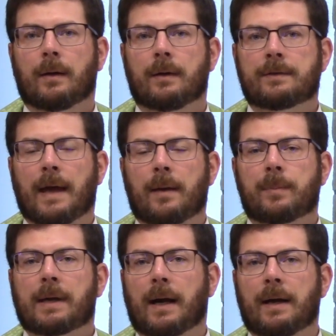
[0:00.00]
Is that
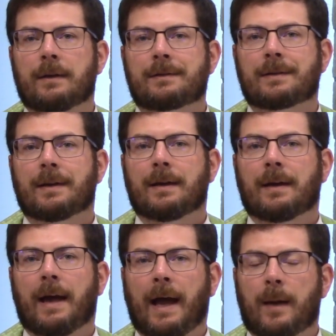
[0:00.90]
because
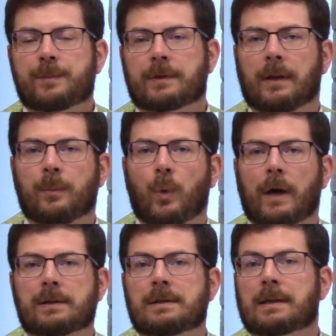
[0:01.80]
Absalom
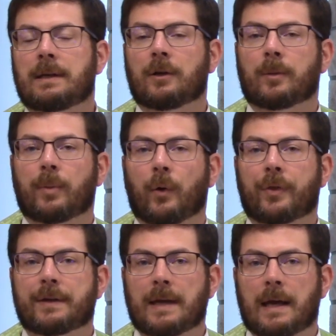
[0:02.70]
wanted to kill
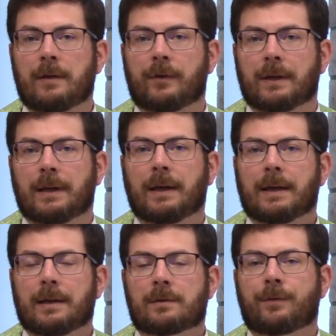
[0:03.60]
both
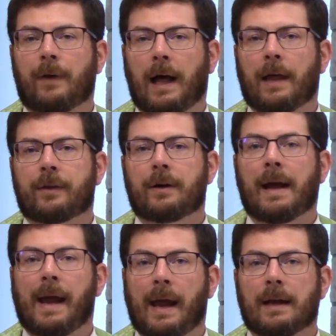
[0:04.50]
David, his
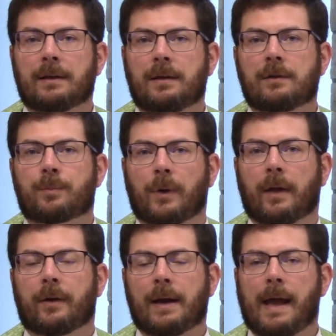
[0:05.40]
father, and his
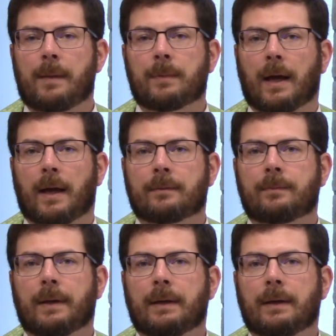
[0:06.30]
brother Amnon?